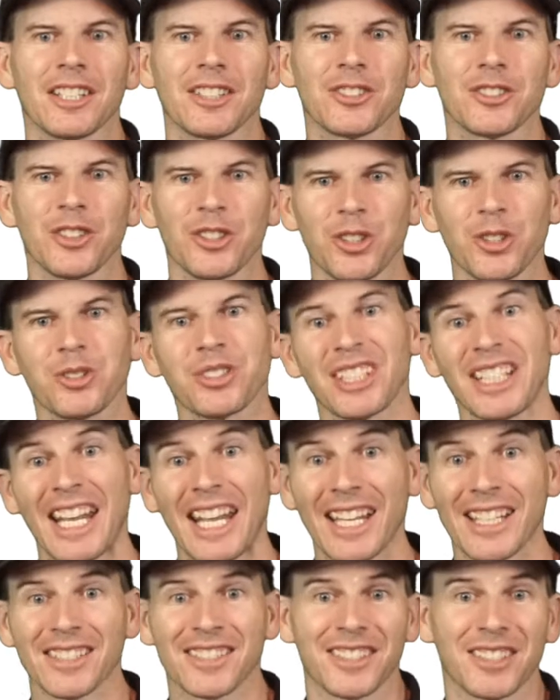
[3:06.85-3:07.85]
is to use
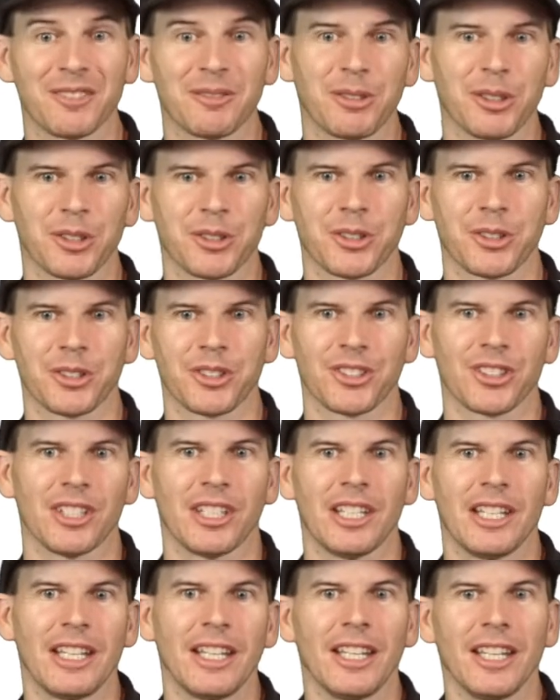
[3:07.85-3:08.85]
enhancing
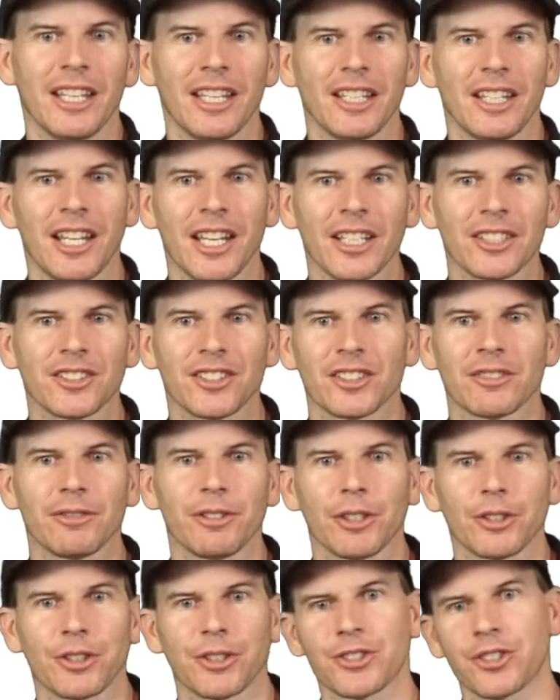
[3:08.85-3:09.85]
filters. Enhancing
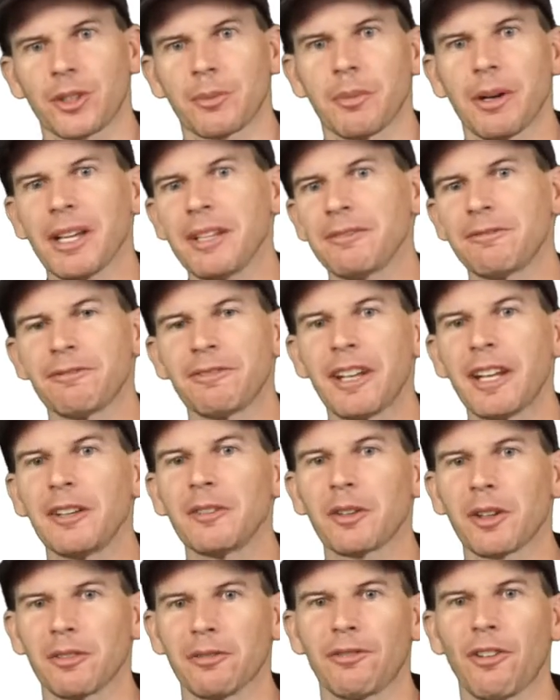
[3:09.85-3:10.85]
filters are my
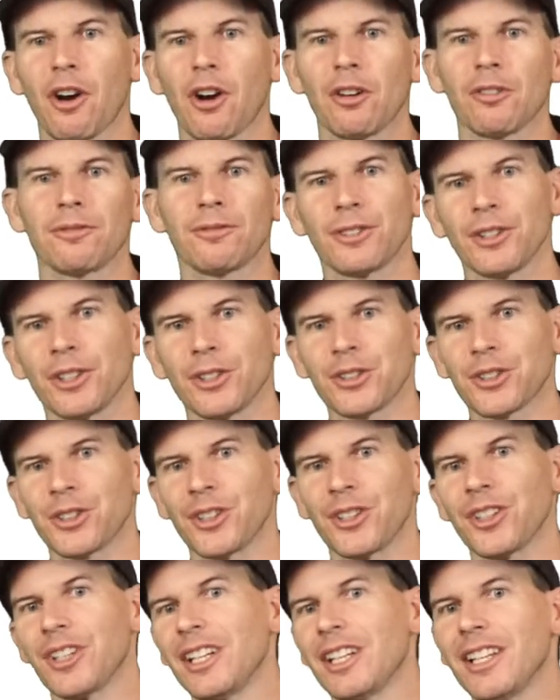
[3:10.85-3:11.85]
favorite fall
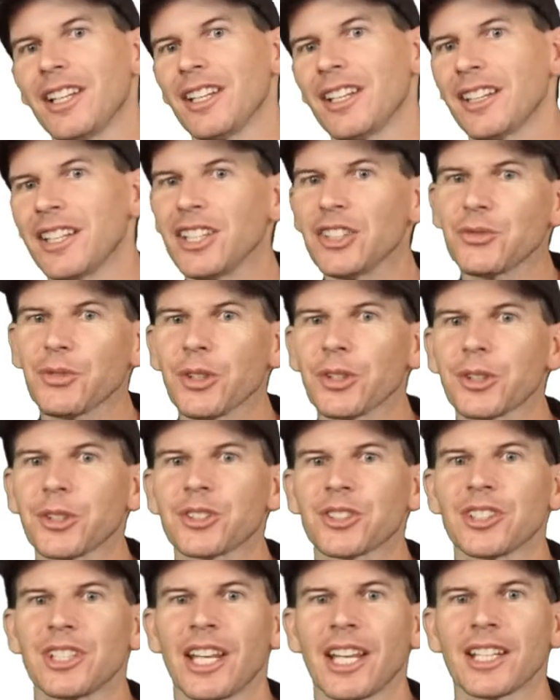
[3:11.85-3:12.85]
filter. These
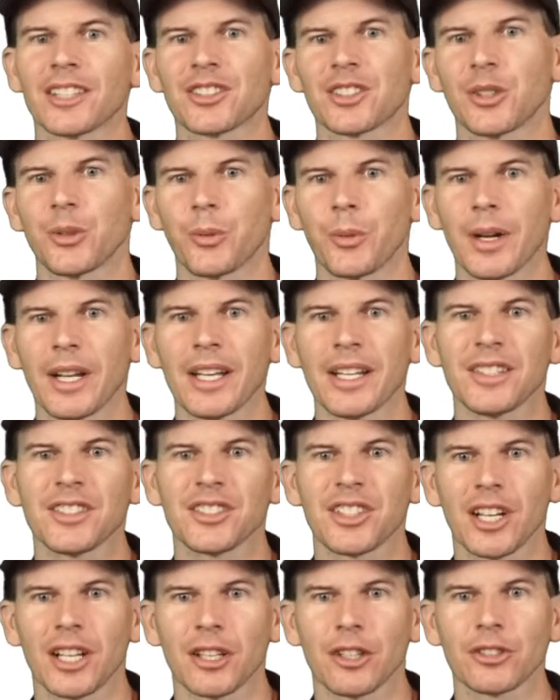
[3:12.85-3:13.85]
filters enhance the
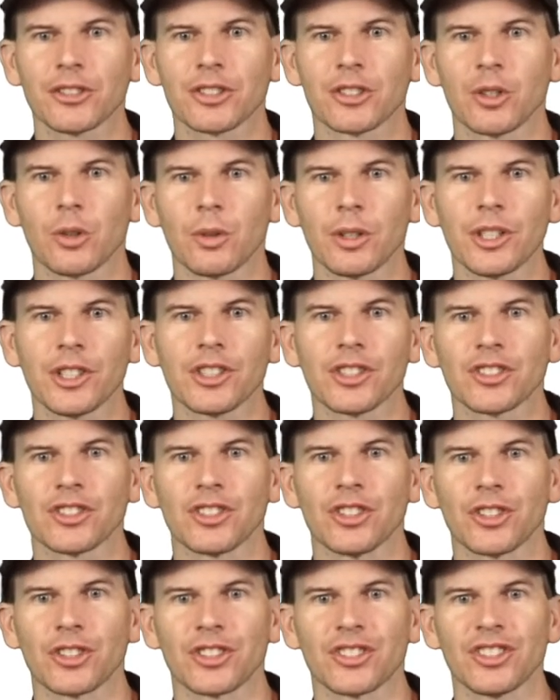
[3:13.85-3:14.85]
reds, yellows, and oranges
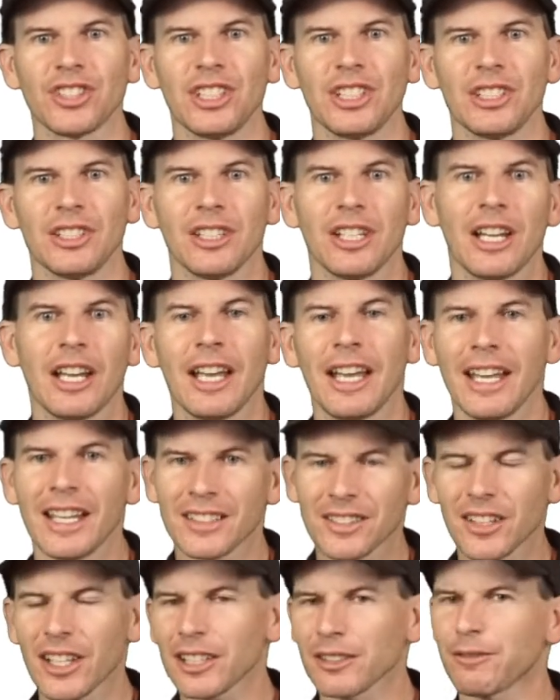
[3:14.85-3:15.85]
in your scene.
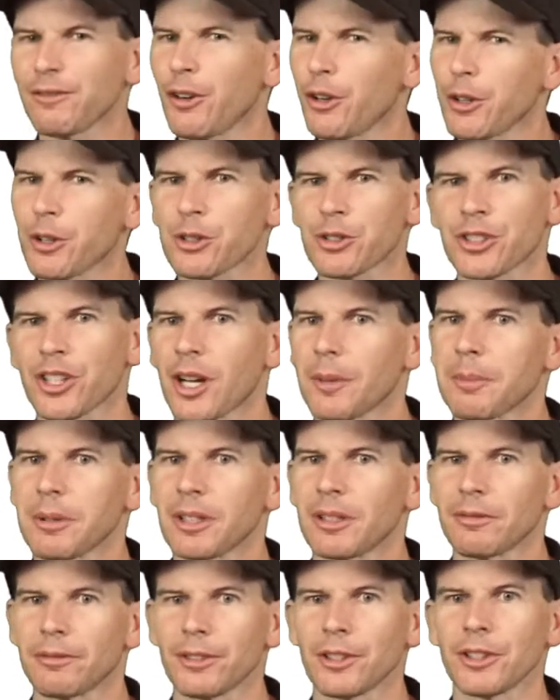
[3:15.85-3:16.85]
It's like Photoshop
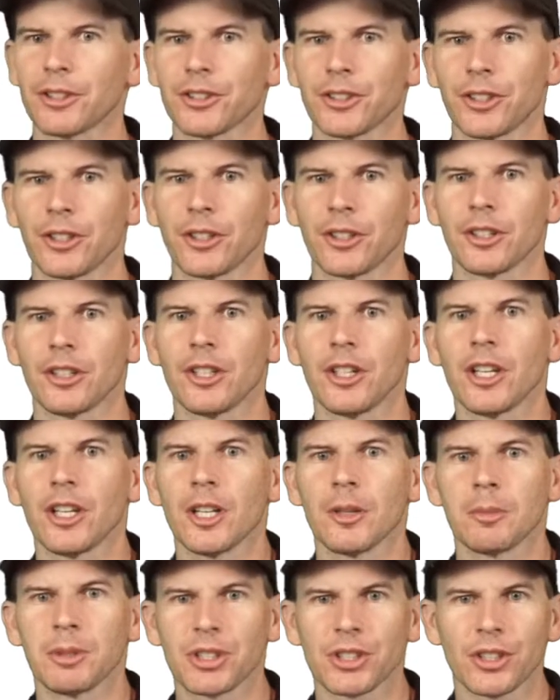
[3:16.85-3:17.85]
in a filter.
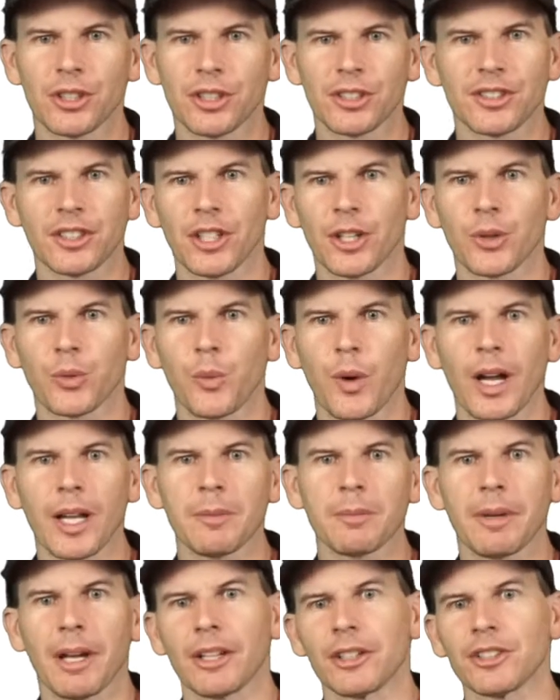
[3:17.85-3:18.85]
Be sure to set your
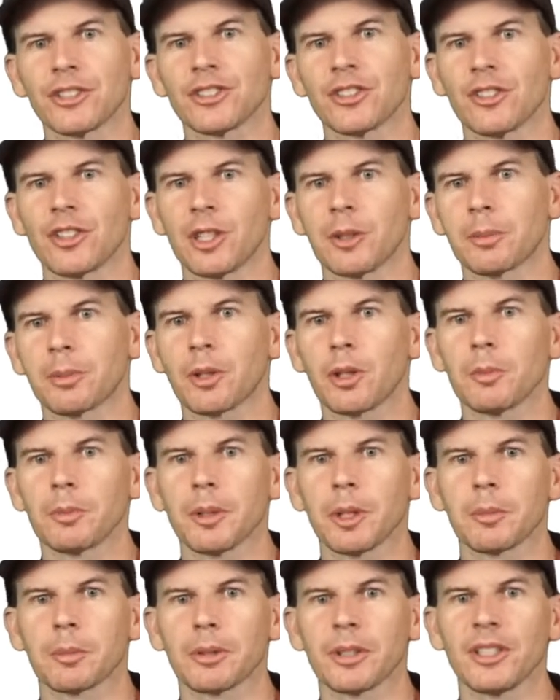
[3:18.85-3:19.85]
white balance to the
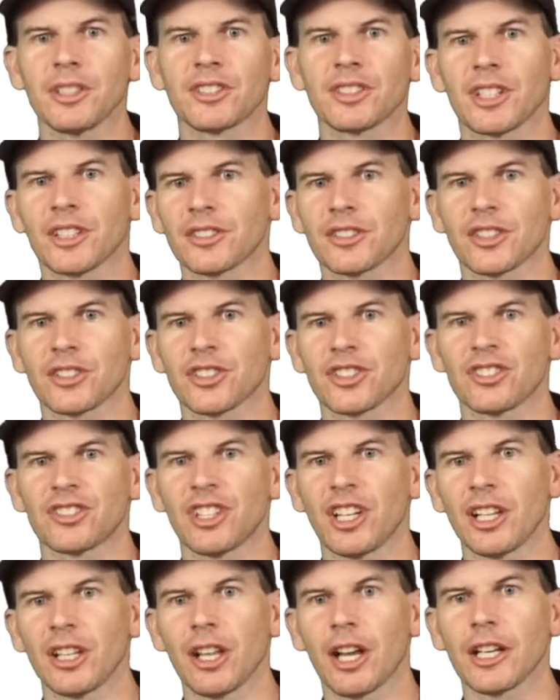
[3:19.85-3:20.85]
appropriate preset such as
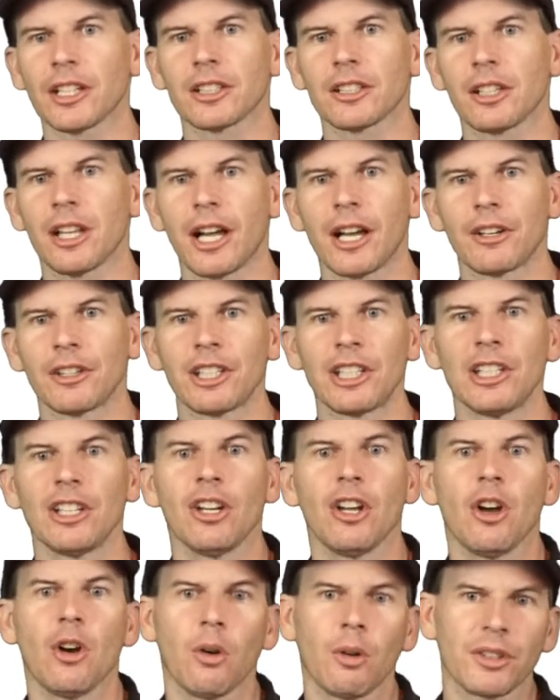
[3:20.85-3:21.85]
daylight,
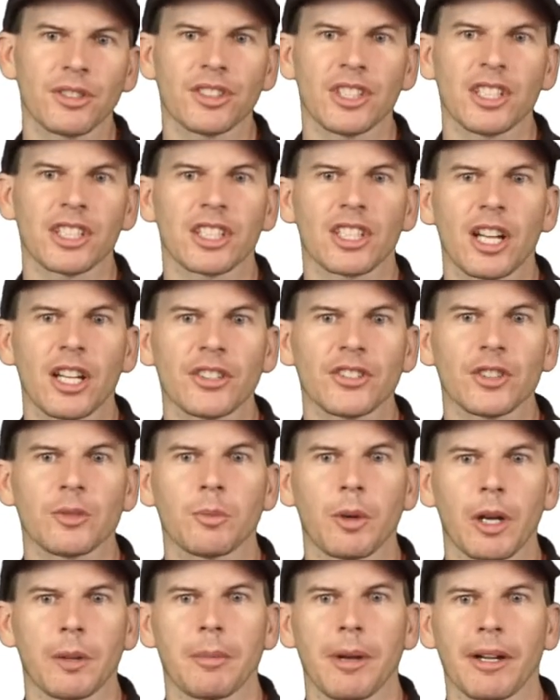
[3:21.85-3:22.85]
cloudy, or set a
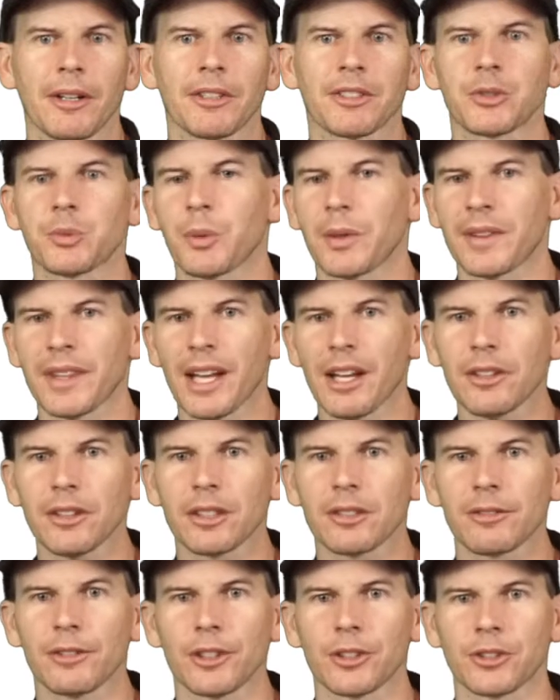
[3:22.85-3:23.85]
custom white balance without
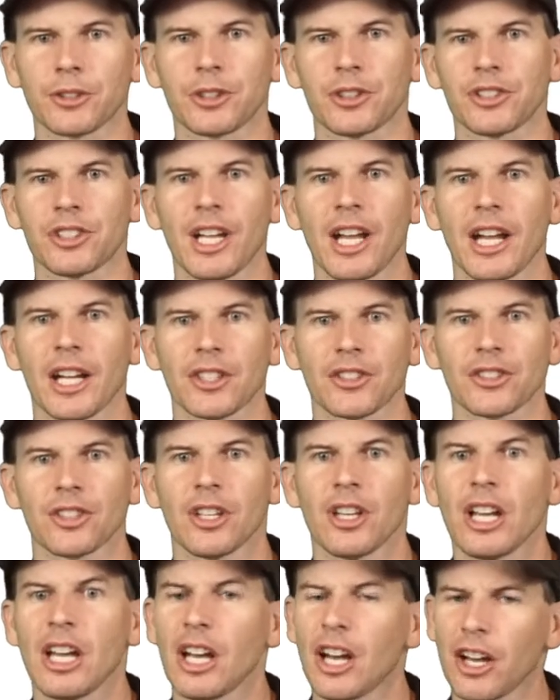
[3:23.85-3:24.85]
the filter
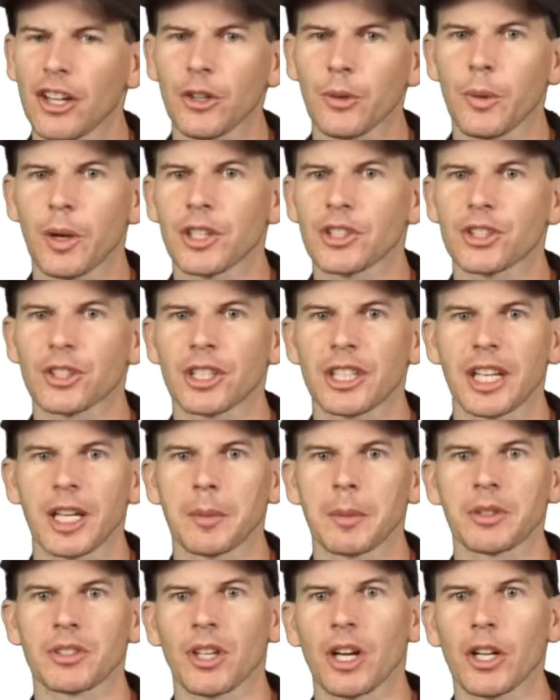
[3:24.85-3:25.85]
attached. Otherwise, your
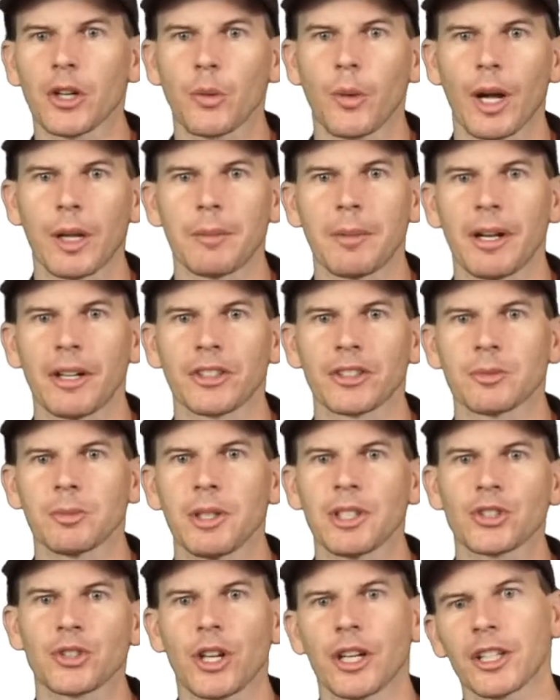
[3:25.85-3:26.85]
camera's auto white balance
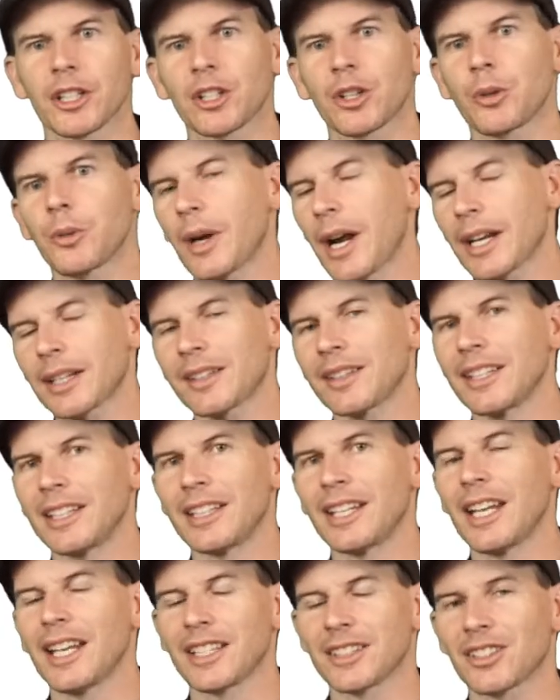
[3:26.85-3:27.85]
may try to correct the
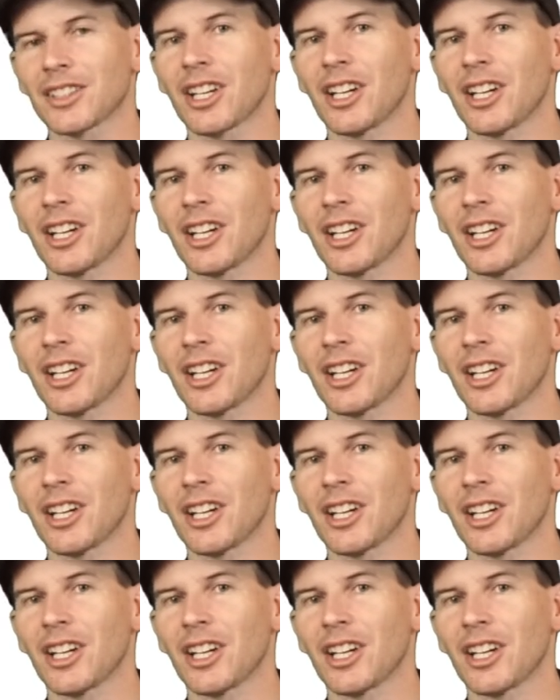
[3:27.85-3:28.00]
enhanced